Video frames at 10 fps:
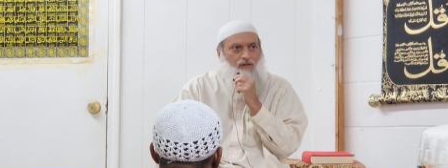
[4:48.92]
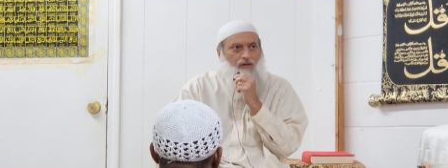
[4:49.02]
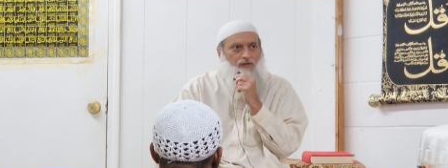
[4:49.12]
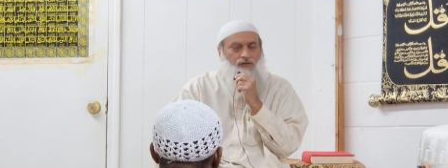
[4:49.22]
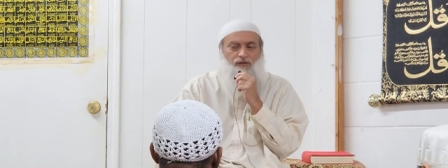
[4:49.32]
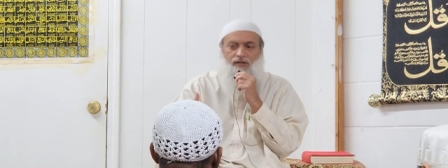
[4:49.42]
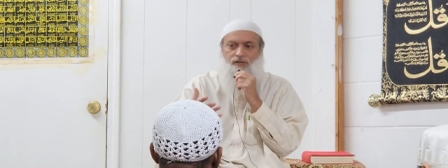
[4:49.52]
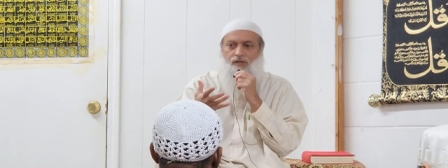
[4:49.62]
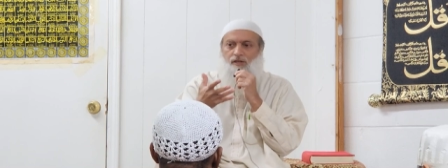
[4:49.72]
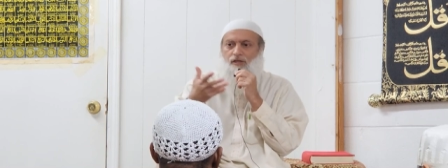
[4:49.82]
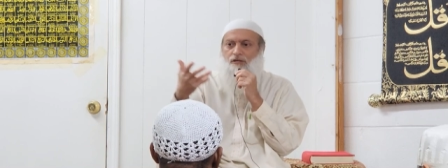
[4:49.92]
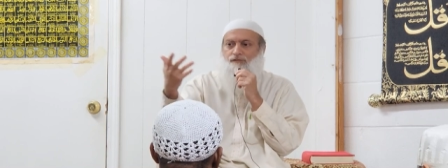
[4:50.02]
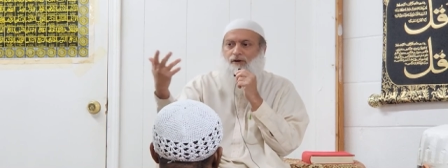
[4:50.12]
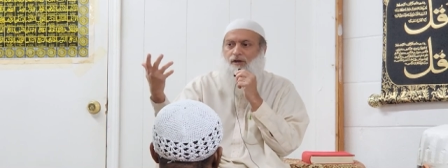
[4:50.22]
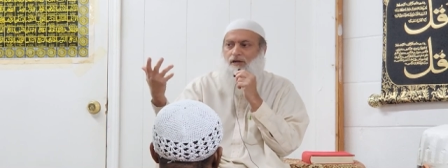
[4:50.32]
And so they see things
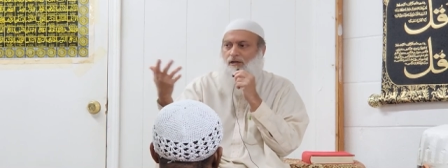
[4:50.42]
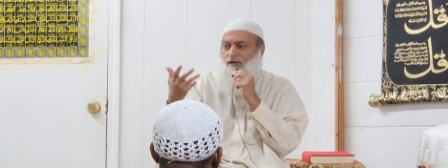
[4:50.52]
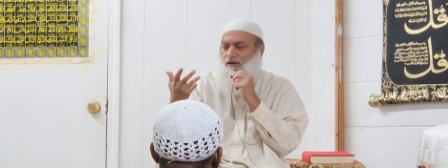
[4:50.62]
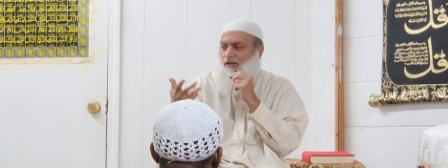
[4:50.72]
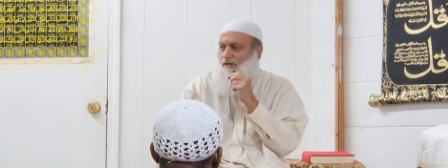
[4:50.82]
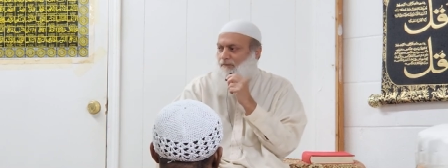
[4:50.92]
very clearly.